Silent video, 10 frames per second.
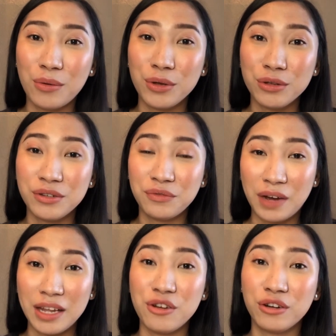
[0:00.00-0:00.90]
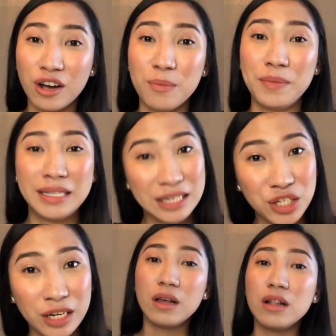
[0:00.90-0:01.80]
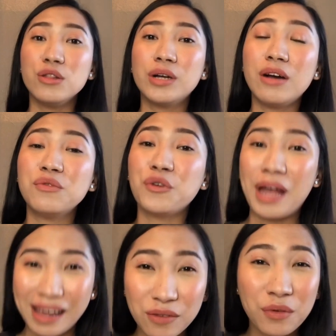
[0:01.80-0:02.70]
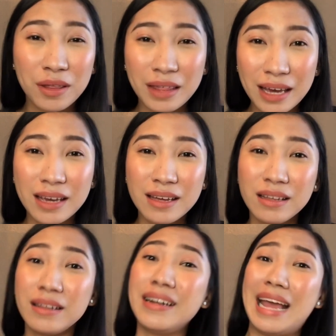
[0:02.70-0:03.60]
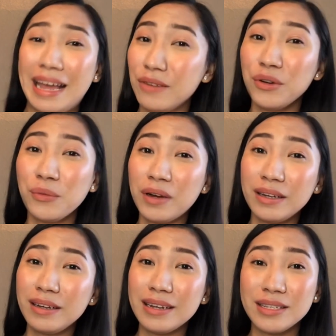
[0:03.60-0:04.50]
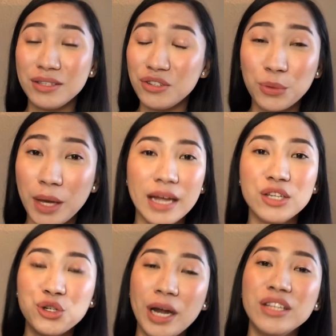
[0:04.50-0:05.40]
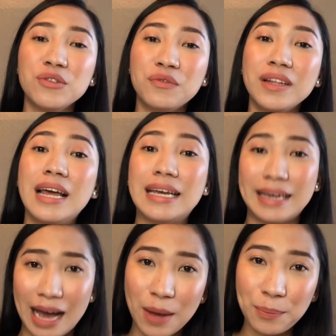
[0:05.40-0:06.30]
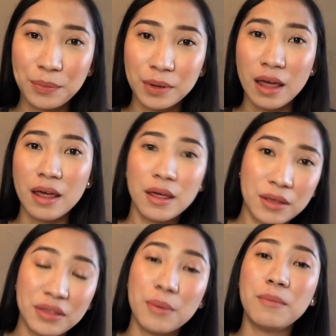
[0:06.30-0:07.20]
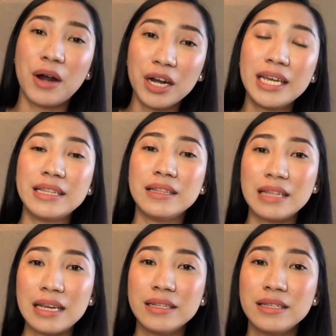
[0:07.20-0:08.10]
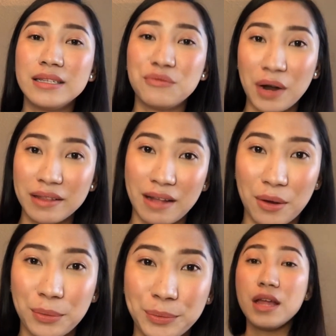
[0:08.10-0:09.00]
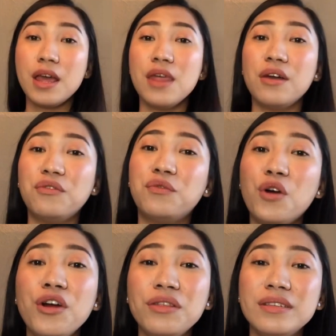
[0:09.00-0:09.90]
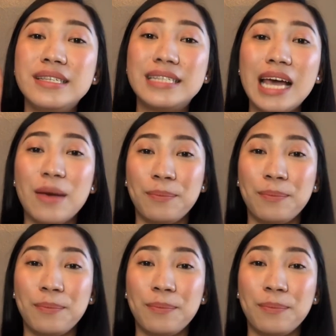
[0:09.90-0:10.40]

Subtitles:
you define your competition. Look out for everything that everyone is doing and try to fill a gap that the market needs right now. The fourth step